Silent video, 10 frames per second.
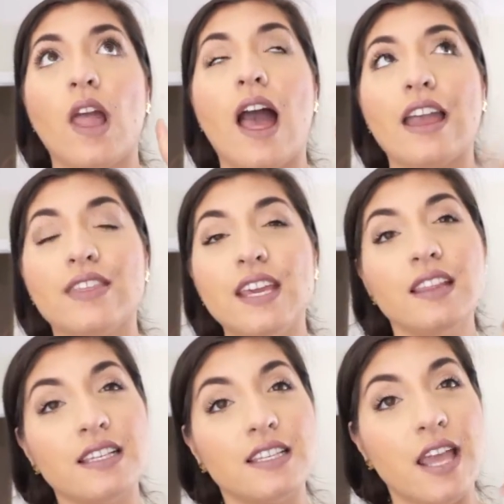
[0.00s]
I
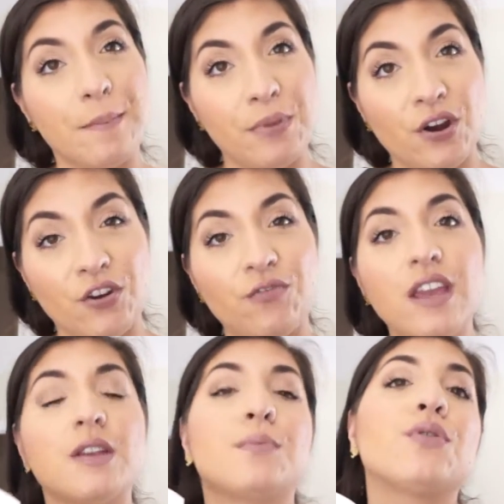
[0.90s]
think this is a
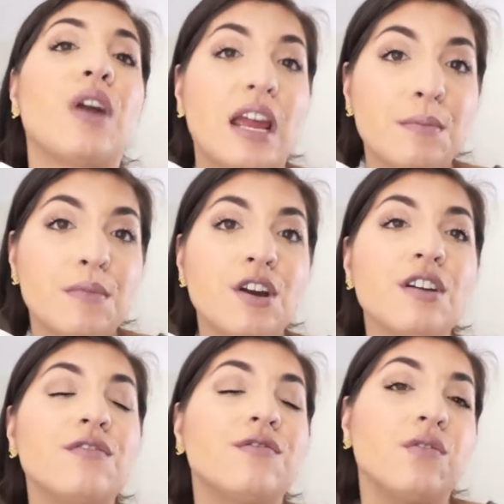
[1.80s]
perfect
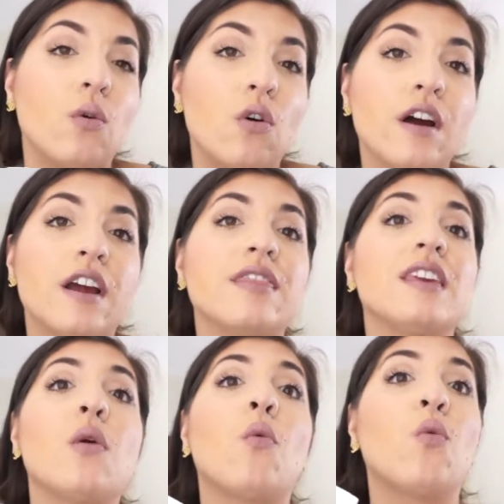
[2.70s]
primer for
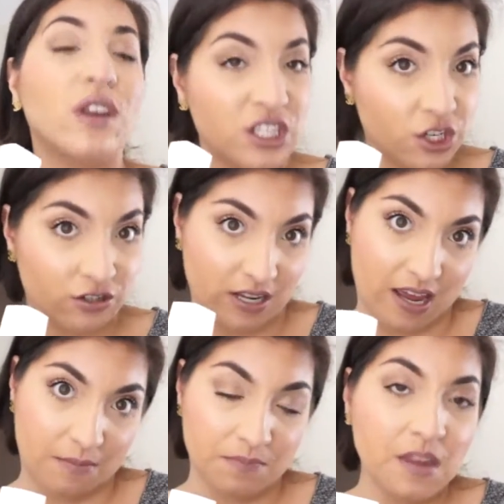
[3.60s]
the winter
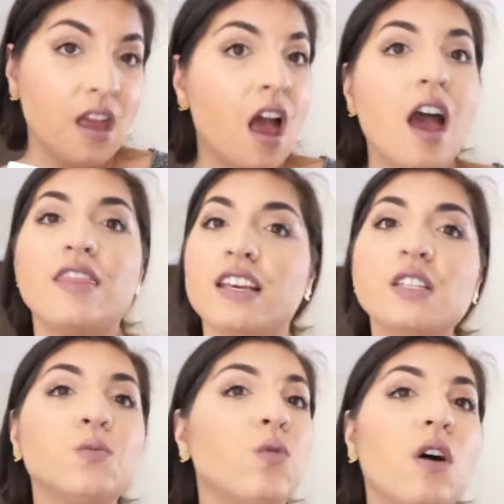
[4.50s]
time.
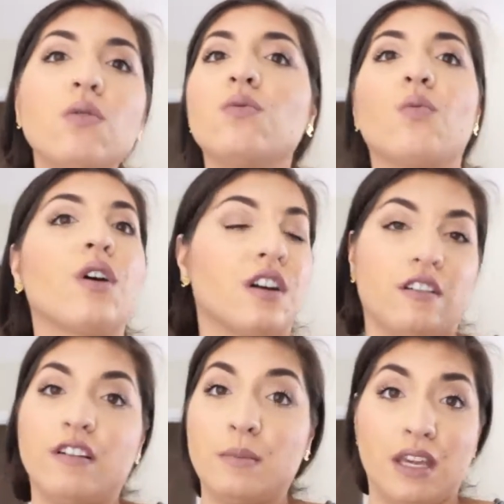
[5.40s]
This won't work
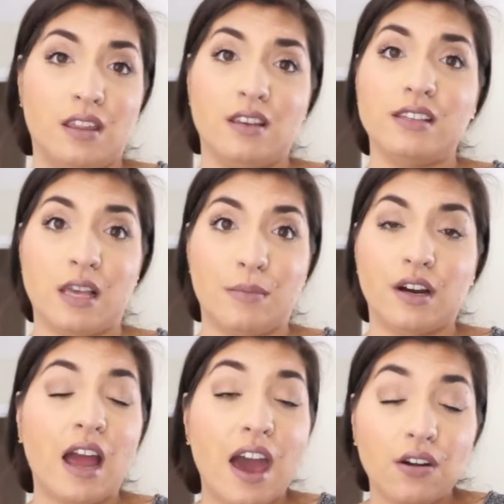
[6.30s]
for me in the summer.
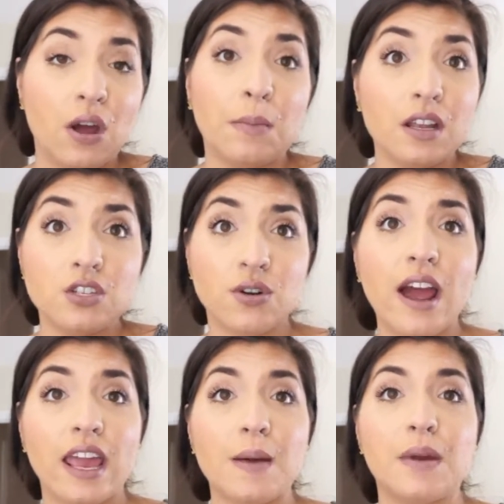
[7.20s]
I don't know, I'm gonna
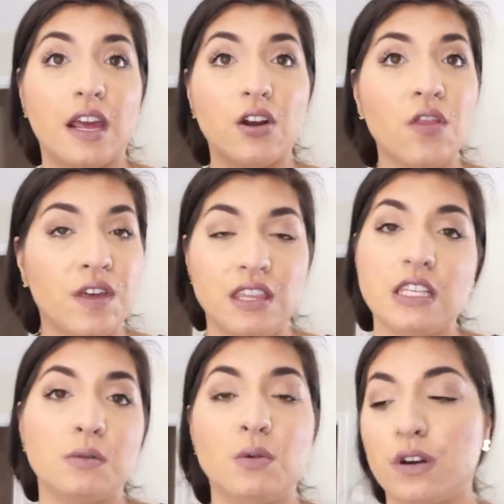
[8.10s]
try it, but I don't think
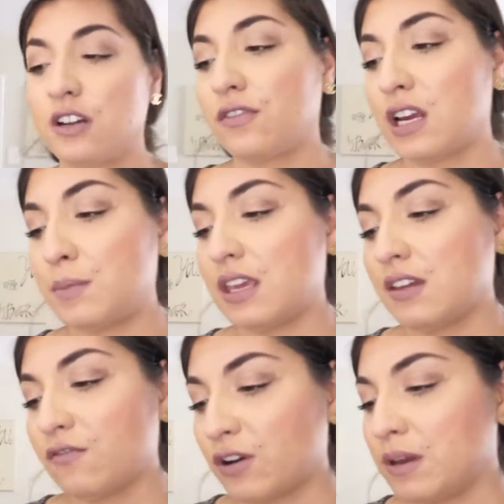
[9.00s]
this will work for
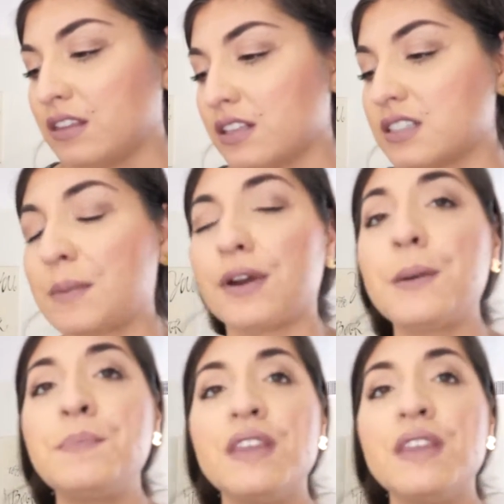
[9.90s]
me in the summer.